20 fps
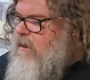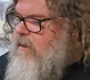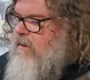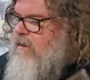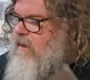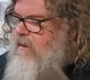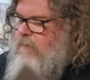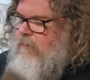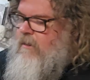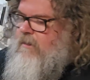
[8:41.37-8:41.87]

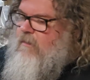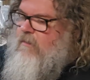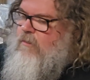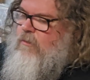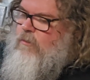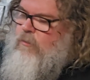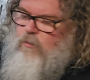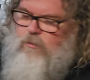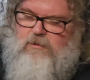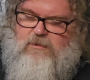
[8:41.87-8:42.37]
This one's
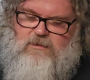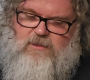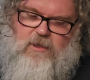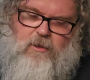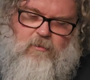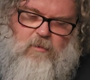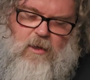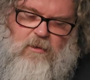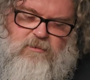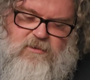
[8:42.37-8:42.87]
cool,
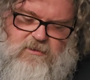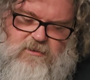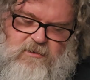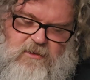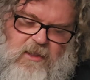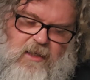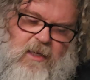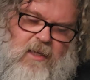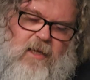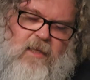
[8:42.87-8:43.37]
so
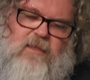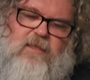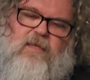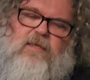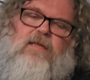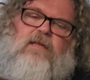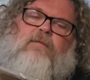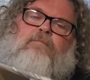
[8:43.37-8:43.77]
this